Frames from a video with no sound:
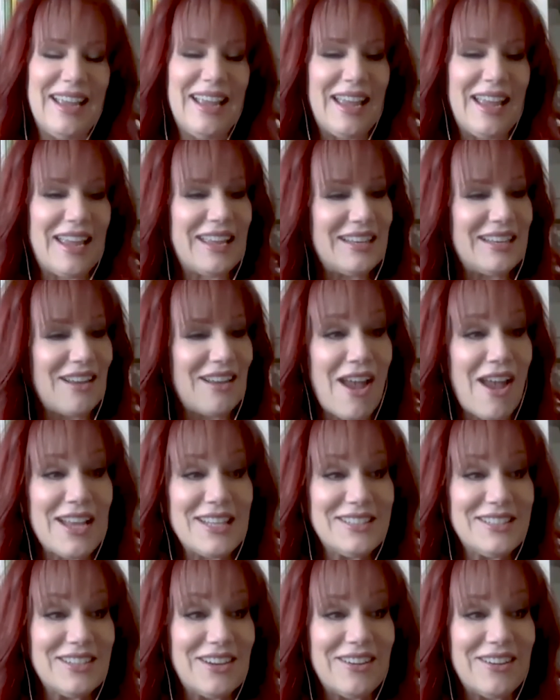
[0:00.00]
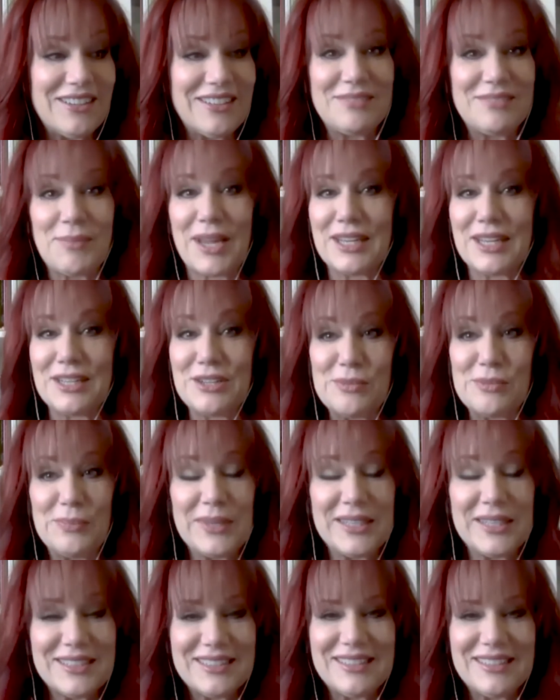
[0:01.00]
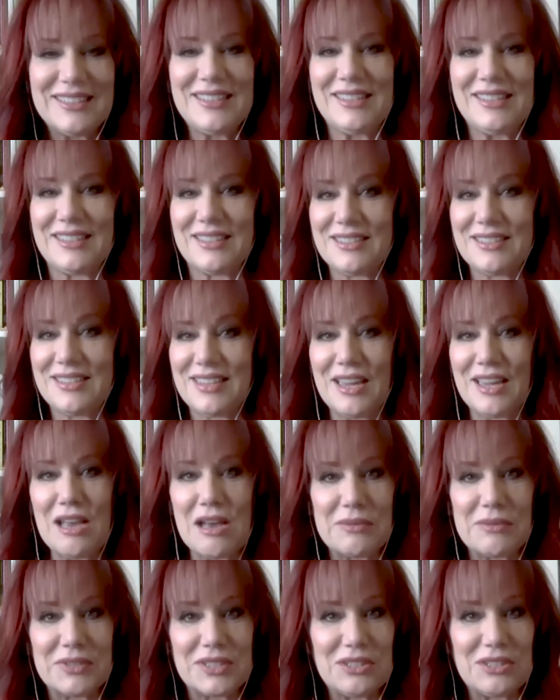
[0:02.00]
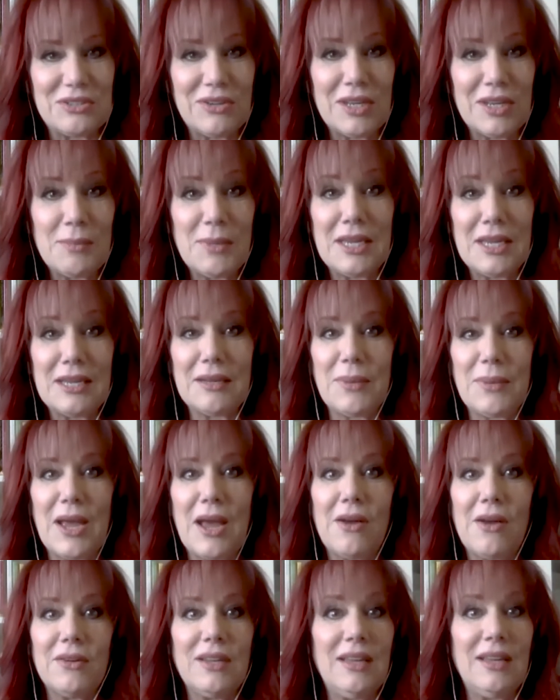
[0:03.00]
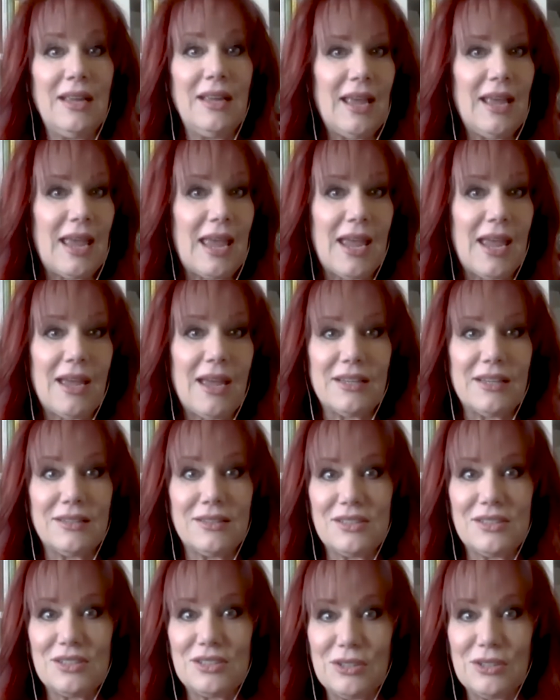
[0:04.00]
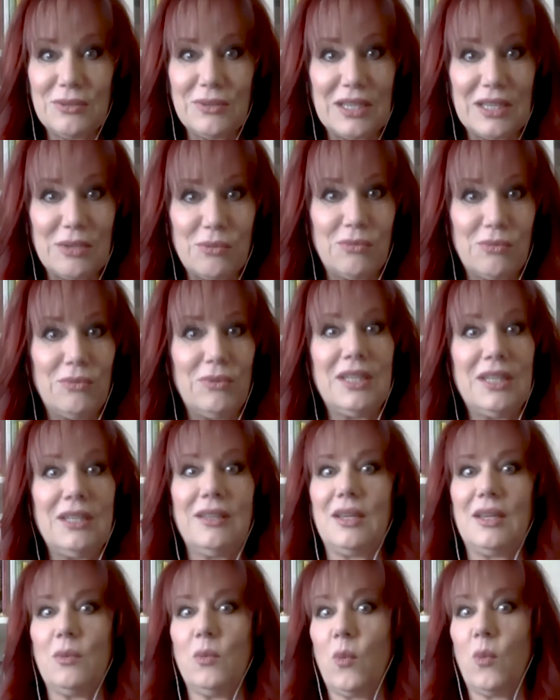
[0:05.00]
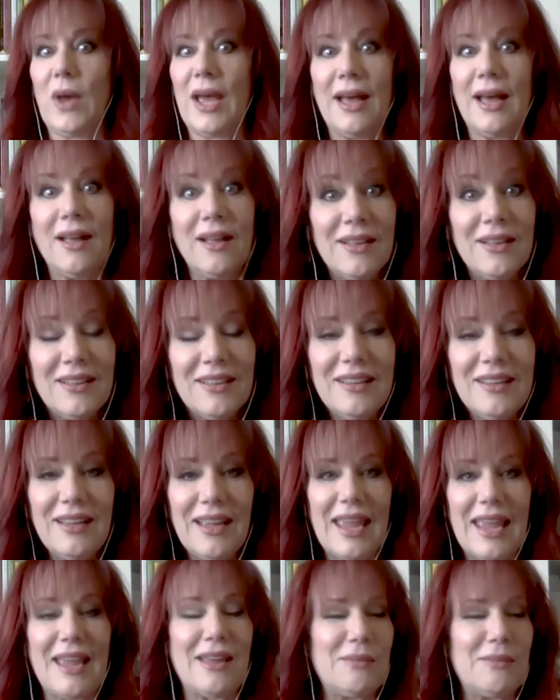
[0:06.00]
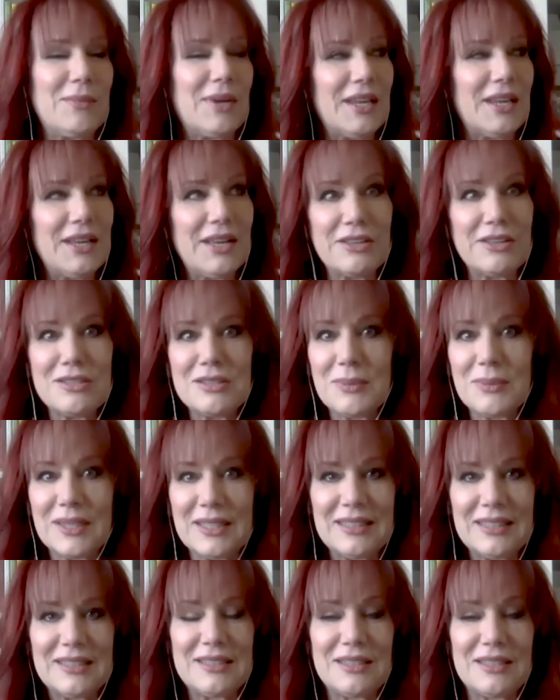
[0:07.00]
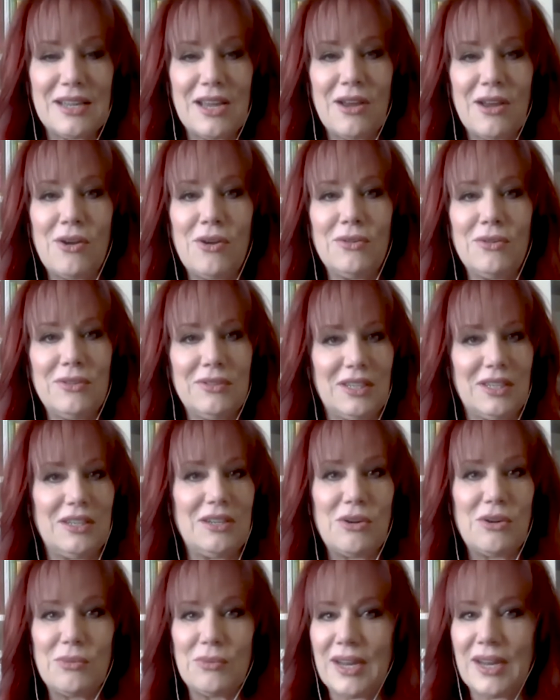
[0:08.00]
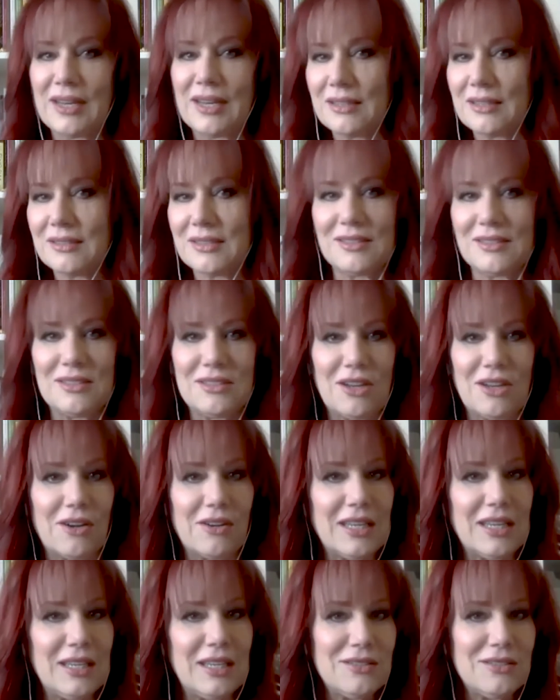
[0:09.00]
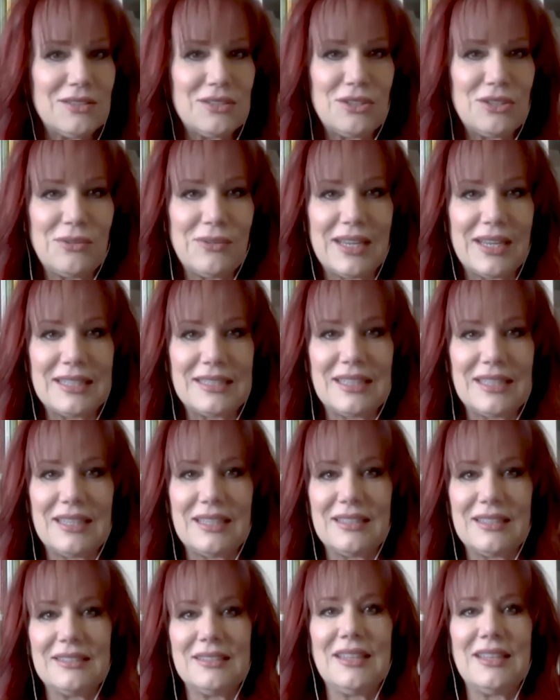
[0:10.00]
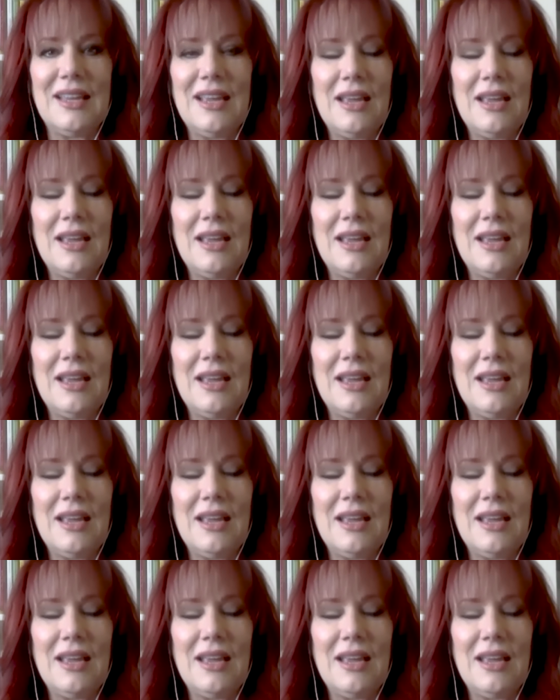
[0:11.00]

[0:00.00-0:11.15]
And I started my new business, this thing I was dreaming about, and it's doing really well. And my husband is now, ready to start his new ideas.